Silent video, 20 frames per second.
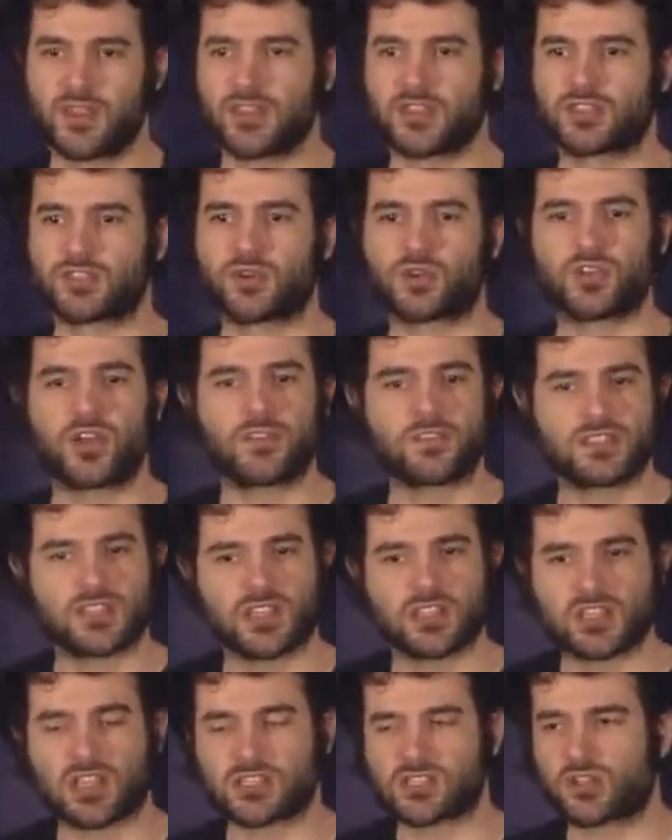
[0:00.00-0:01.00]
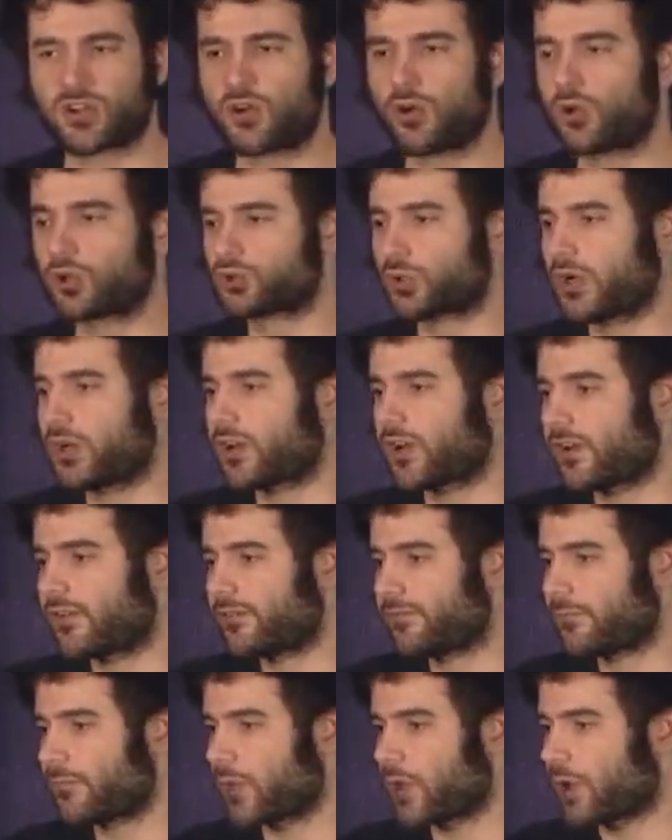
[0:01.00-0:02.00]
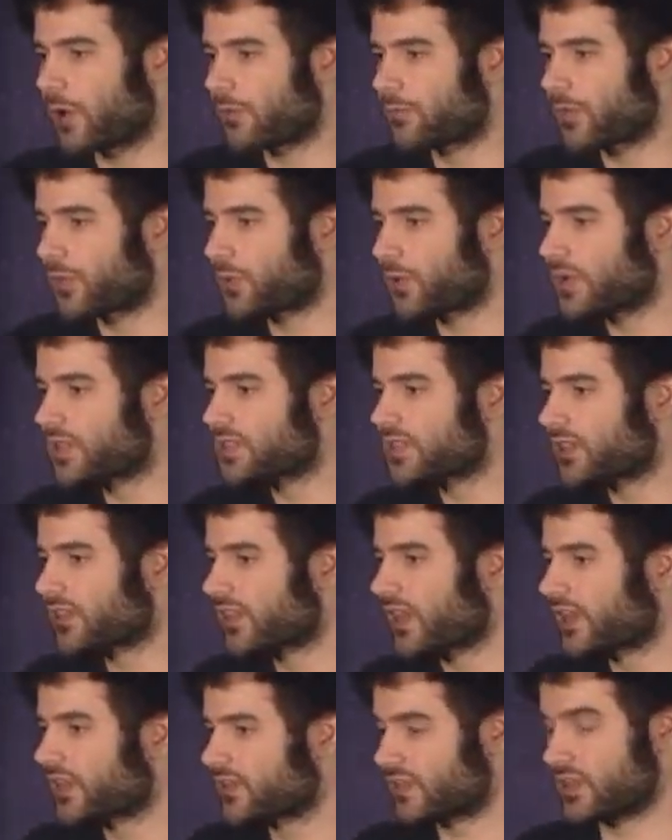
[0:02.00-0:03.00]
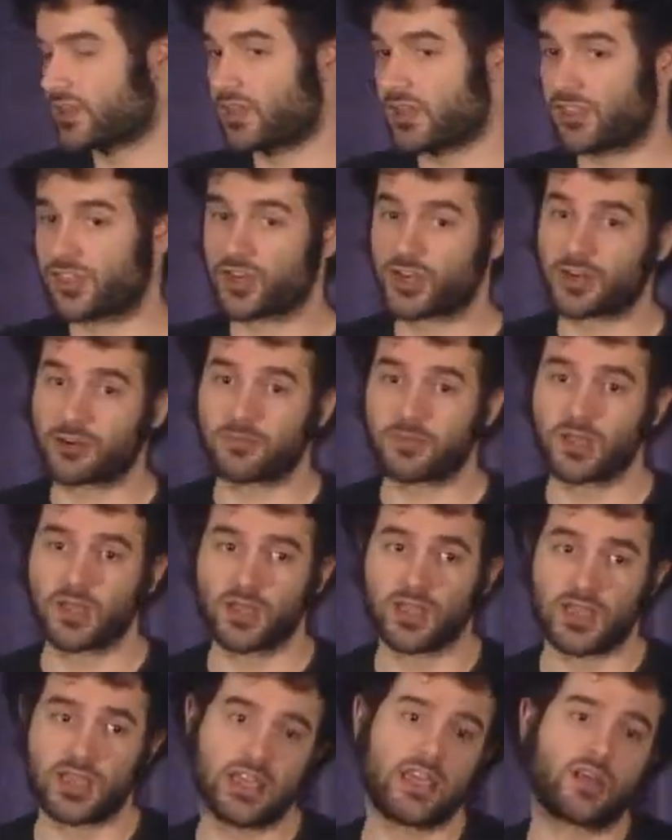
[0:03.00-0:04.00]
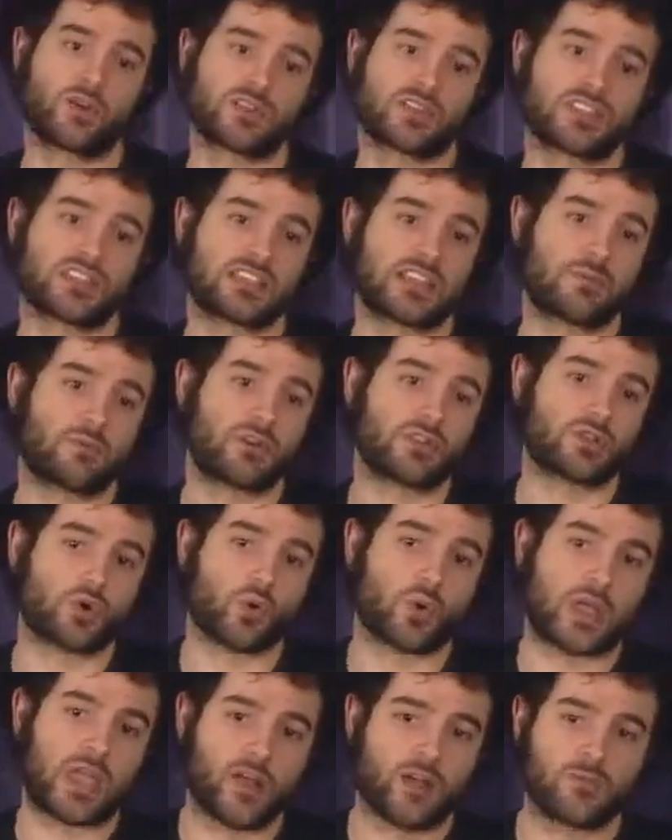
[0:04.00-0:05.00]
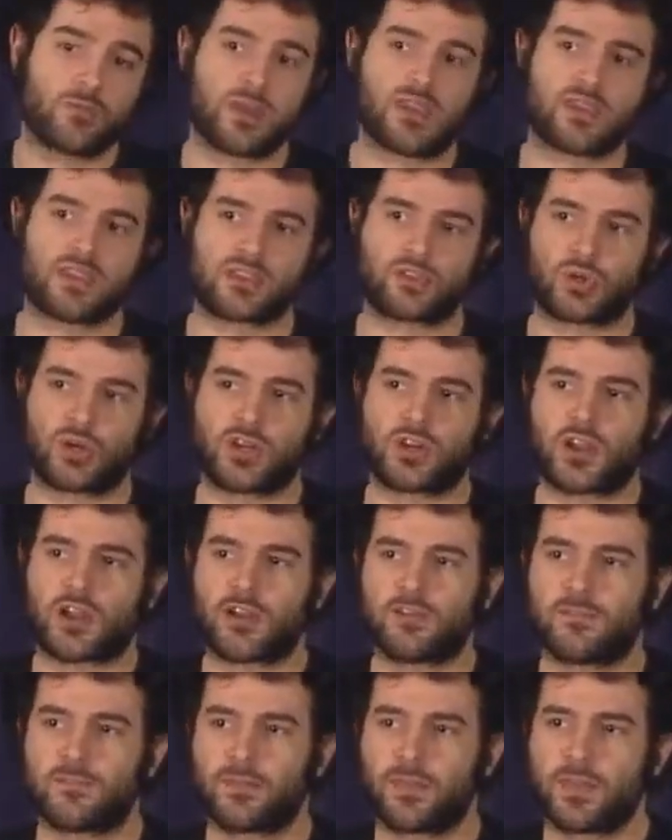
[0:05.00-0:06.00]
So obviously it's a whole trade-off, um, but the reason that the Ethereum ecosystem was okay with making that trade-off